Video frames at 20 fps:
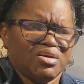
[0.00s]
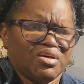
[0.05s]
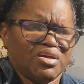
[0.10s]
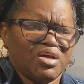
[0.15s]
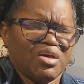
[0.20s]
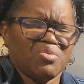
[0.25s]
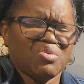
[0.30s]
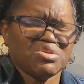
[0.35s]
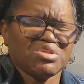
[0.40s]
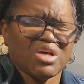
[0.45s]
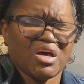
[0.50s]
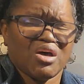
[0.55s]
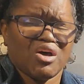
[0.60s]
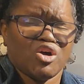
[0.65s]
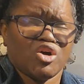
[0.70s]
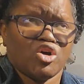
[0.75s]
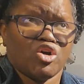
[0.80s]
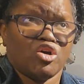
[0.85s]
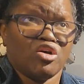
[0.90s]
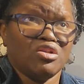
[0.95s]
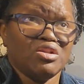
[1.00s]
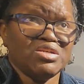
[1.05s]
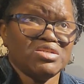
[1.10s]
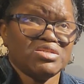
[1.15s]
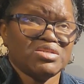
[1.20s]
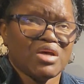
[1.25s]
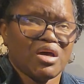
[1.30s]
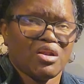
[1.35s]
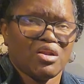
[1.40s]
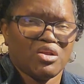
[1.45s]
it was like early
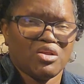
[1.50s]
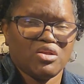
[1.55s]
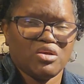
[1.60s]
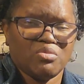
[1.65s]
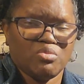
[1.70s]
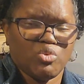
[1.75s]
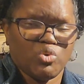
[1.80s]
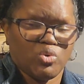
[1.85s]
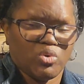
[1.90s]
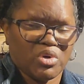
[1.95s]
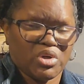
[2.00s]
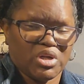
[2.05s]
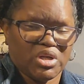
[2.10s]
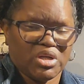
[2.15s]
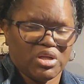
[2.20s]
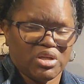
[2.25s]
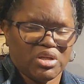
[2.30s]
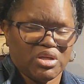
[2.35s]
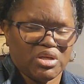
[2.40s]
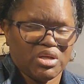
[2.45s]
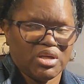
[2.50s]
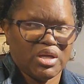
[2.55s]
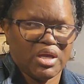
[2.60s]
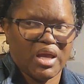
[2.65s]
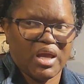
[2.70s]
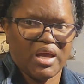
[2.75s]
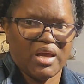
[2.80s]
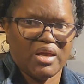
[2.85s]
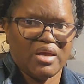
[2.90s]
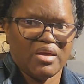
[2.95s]
Saturday morning,
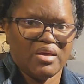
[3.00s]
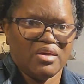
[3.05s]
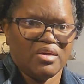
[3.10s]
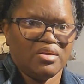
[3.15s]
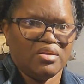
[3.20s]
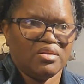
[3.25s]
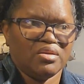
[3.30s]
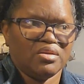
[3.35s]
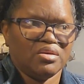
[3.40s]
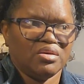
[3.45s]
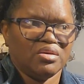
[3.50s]
and